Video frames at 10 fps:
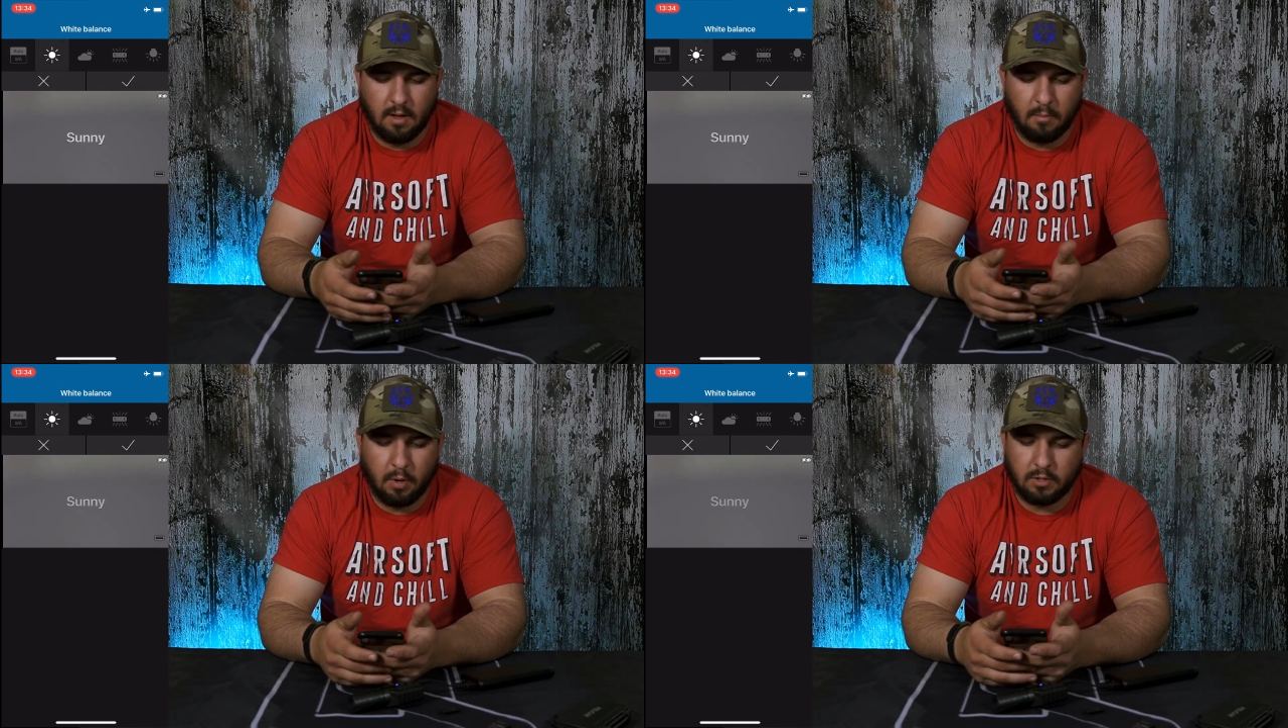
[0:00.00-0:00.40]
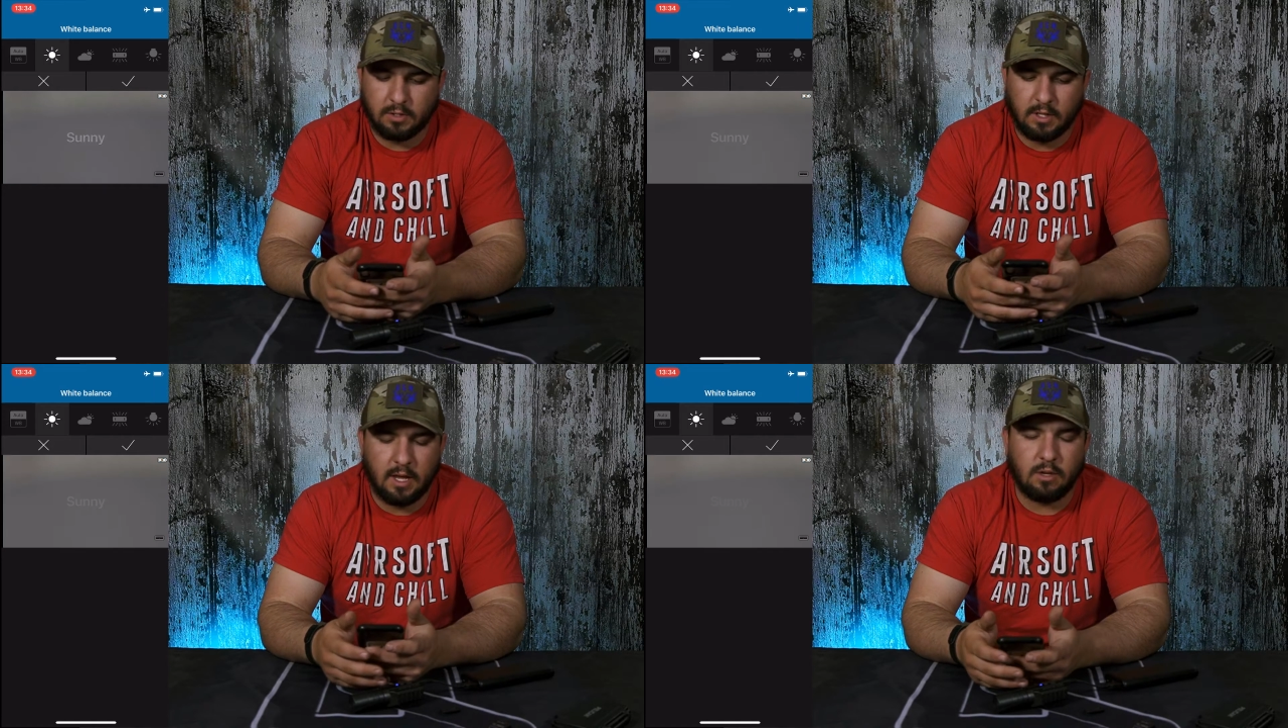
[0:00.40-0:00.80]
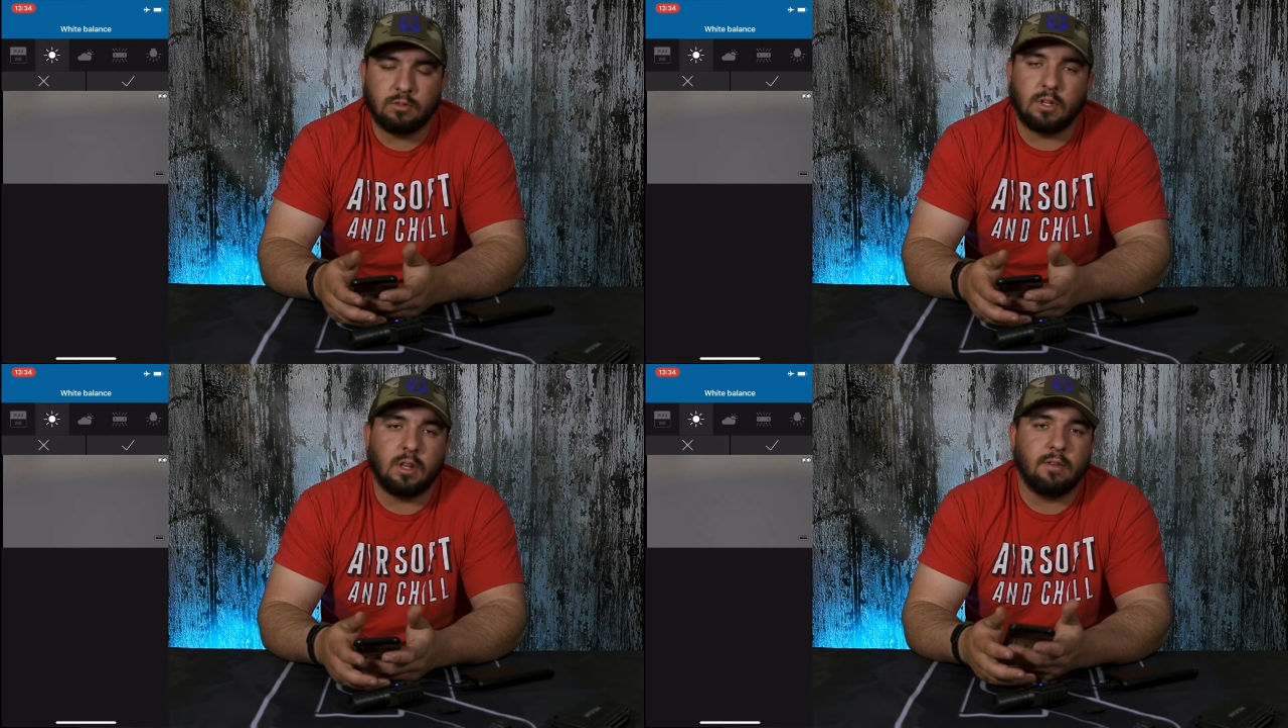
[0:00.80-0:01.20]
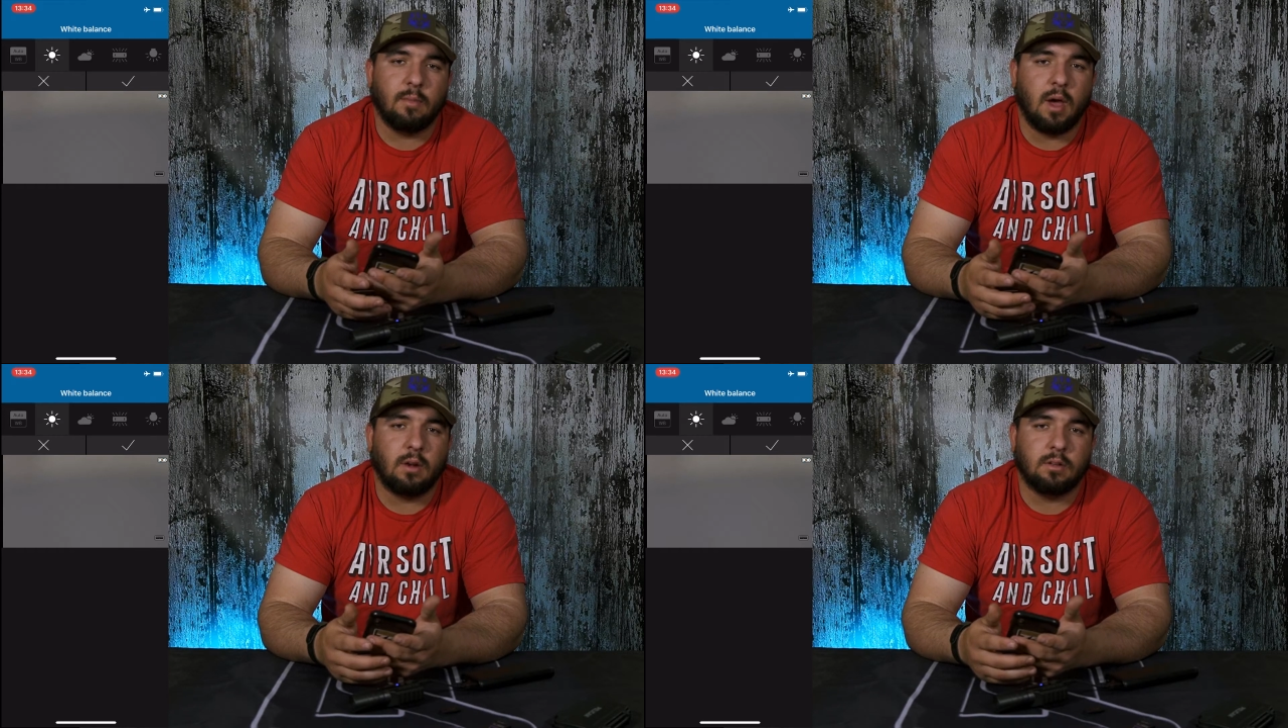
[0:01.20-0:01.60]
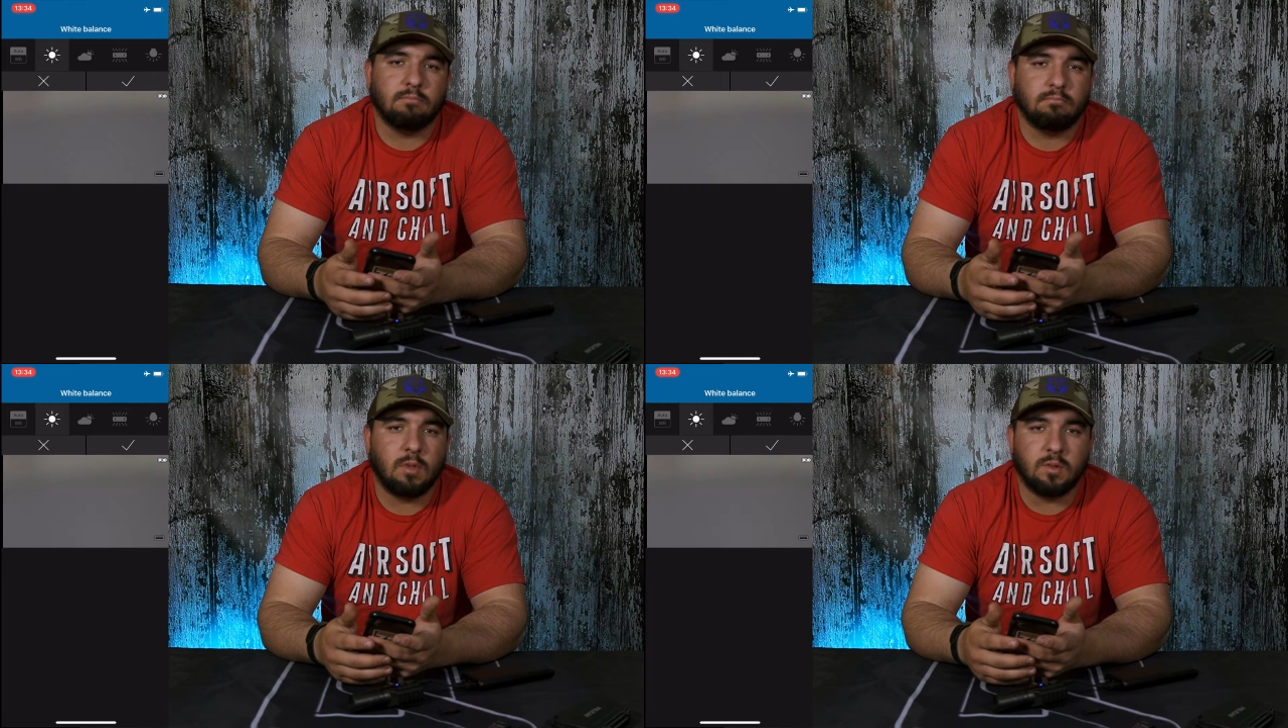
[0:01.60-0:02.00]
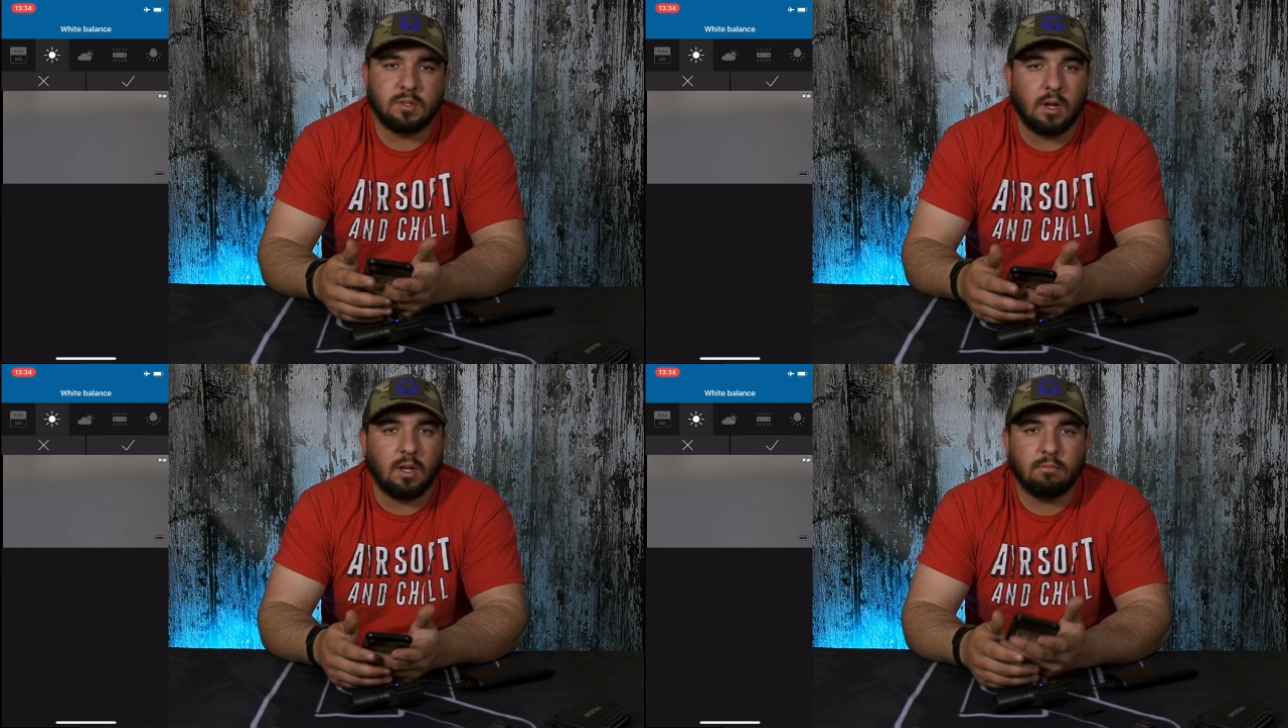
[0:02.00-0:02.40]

Personally, I usually leave mine on sunny.